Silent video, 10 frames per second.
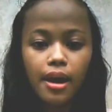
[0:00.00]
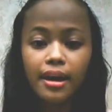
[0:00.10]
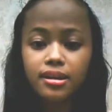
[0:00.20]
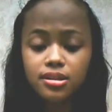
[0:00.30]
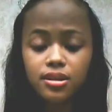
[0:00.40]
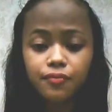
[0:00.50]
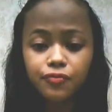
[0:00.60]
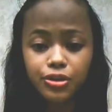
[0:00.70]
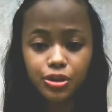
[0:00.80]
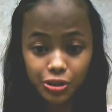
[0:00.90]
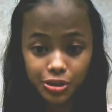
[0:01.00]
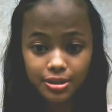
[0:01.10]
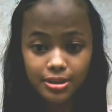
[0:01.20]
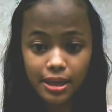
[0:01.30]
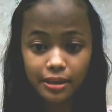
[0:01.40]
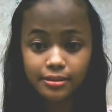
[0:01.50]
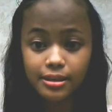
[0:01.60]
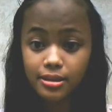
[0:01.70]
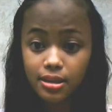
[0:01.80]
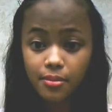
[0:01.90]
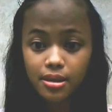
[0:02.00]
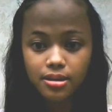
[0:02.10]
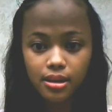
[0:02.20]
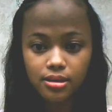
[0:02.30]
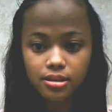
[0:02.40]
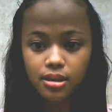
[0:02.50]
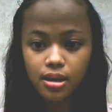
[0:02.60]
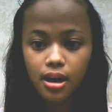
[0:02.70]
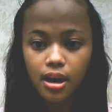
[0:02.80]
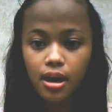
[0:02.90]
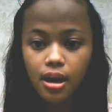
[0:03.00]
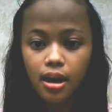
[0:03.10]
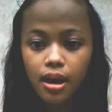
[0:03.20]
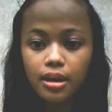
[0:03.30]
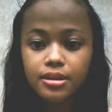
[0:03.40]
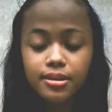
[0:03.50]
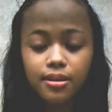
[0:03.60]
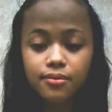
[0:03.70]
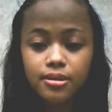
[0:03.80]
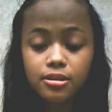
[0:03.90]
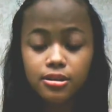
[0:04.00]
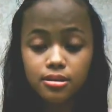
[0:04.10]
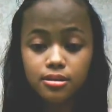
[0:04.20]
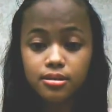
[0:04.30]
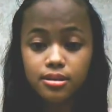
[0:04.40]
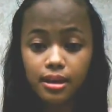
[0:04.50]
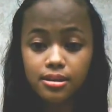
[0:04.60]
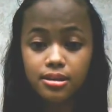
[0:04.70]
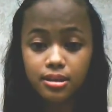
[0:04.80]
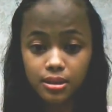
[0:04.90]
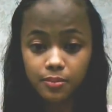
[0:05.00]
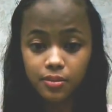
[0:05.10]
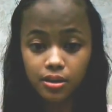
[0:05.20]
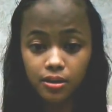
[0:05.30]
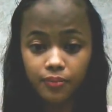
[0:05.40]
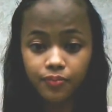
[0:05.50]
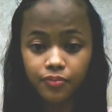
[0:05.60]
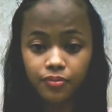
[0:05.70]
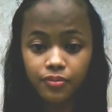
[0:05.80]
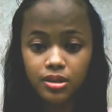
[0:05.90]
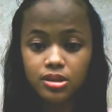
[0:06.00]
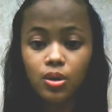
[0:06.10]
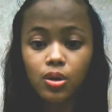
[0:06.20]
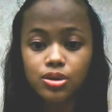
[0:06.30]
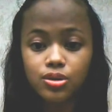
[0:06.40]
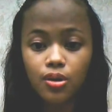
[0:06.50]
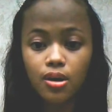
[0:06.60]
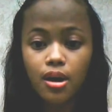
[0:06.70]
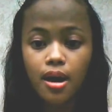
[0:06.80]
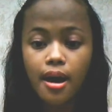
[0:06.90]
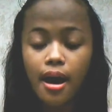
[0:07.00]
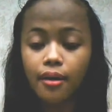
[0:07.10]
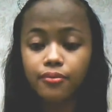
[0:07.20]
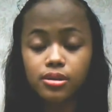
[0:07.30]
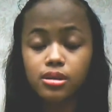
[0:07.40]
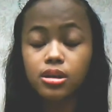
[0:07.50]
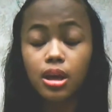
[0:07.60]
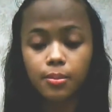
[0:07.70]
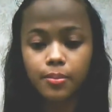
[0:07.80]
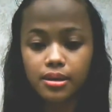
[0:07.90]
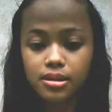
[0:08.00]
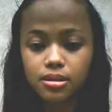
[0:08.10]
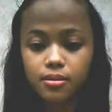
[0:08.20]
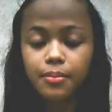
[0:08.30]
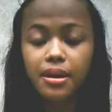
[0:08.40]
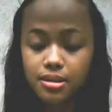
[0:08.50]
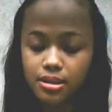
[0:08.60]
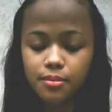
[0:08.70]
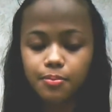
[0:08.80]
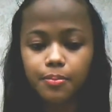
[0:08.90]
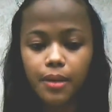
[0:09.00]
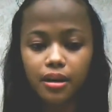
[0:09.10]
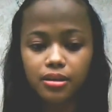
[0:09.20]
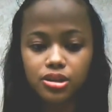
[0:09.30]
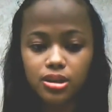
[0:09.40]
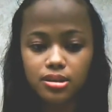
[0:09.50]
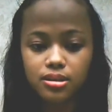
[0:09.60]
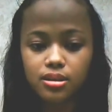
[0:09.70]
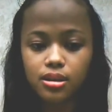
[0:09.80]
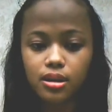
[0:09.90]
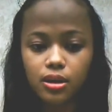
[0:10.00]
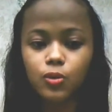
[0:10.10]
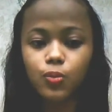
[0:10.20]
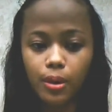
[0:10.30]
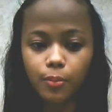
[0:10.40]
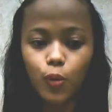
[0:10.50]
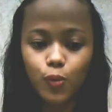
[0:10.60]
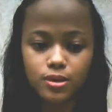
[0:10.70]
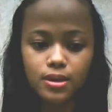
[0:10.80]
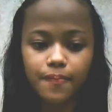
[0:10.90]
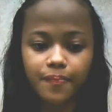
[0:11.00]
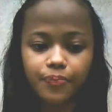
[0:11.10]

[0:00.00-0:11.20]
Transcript: Extra features like databases and server-side scripting is also have in a basic packages in web hosting.